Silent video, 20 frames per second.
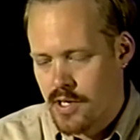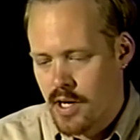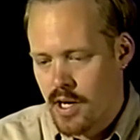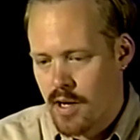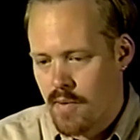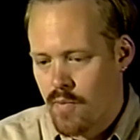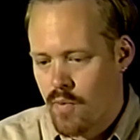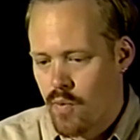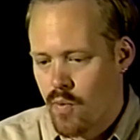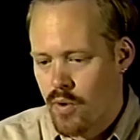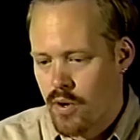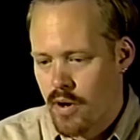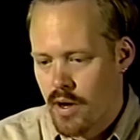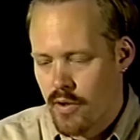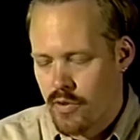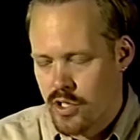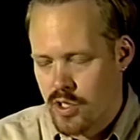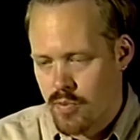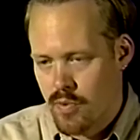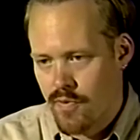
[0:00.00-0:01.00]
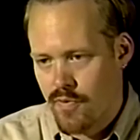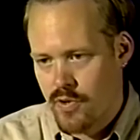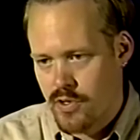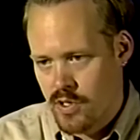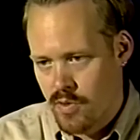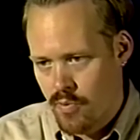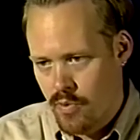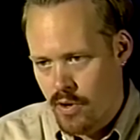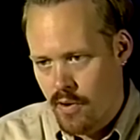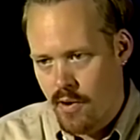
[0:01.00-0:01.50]
We're eligible for
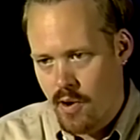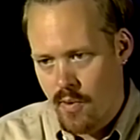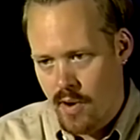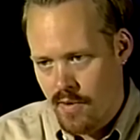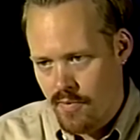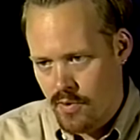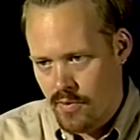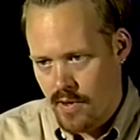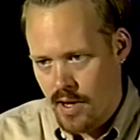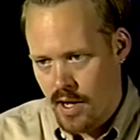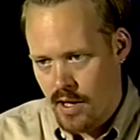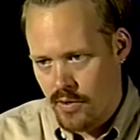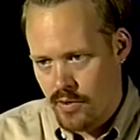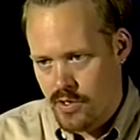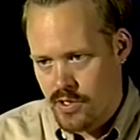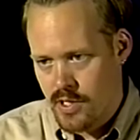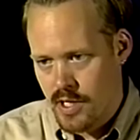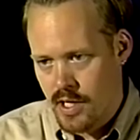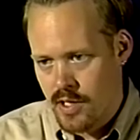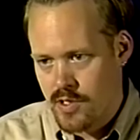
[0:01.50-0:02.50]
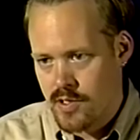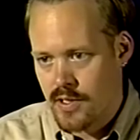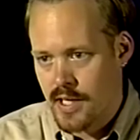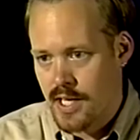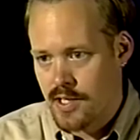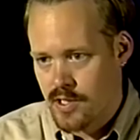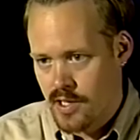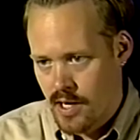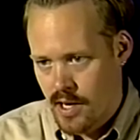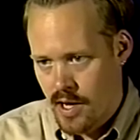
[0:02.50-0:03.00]
some Rio Nuevo dollars, and so
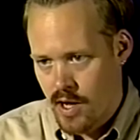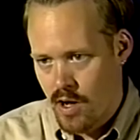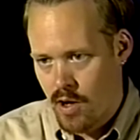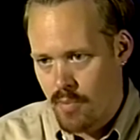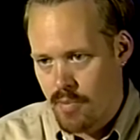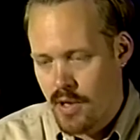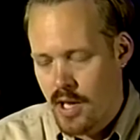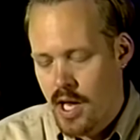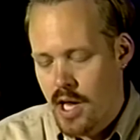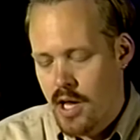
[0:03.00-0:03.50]
that's going to help.